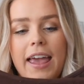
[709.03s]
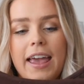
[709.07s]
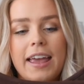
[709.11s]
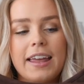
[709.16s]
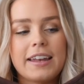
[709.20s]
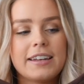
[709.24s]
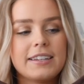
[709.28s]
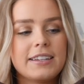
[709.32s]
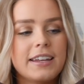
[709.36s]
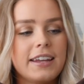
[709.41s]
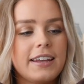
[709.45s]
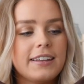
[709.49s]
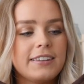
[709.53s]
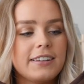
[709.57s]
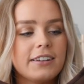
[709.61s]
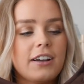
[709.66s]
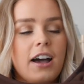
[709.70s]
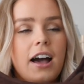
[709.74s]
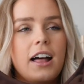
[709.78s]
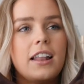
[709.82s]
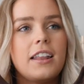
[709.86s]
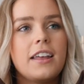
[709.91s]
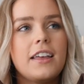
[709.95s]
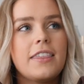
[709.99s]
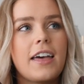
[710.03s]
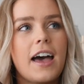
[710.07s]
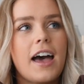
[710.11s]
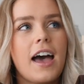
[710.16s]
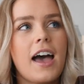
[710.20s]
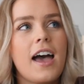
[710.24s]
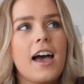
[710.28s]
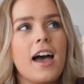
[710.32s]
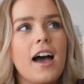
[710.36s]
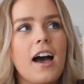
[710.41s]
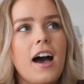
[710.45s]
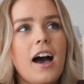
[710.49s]
and is a color
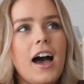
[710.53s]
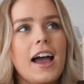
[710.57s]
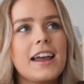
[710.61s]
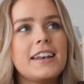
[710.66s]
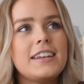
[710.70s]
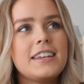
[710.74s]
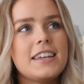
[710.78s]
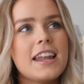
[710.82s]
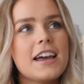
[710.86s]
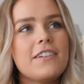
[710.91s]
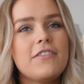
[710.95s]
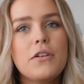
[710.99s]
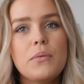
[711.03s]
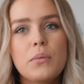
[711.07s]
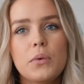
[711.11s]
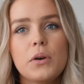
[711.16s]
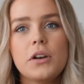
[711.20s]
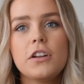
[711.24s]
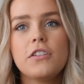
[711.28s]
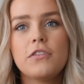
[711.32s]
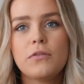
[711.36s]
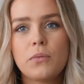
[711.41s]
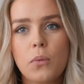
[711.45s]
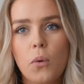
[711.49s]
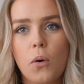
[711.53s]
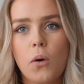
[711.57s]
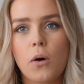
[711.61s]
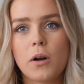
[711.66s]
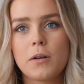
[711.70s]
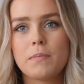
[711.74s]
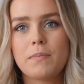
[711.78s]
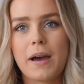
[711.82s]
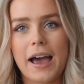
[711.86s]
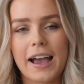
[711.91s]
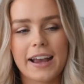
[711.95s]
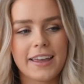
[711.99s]
that I never would have
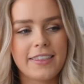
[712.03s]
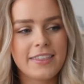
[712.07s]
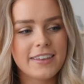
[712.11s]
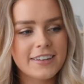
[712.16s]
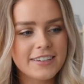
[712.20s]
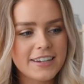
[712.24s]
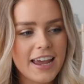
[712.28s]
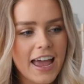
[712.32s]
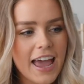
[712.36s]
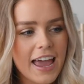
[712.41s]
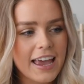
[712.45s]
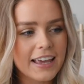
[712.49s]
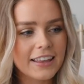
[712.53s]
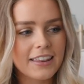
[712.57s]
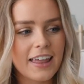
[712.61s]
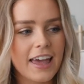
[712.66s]
worn back in the day.